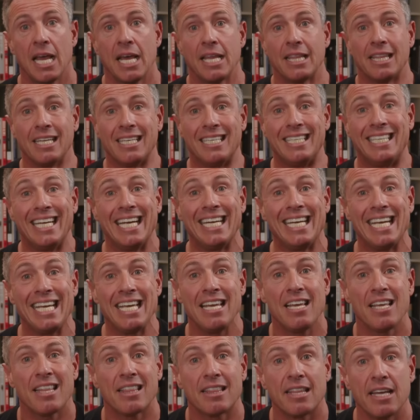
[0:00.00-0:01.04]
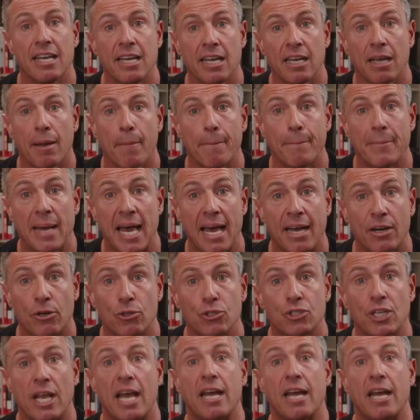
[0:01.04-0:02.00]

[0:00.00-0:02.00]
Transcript: The Diddy thing matters,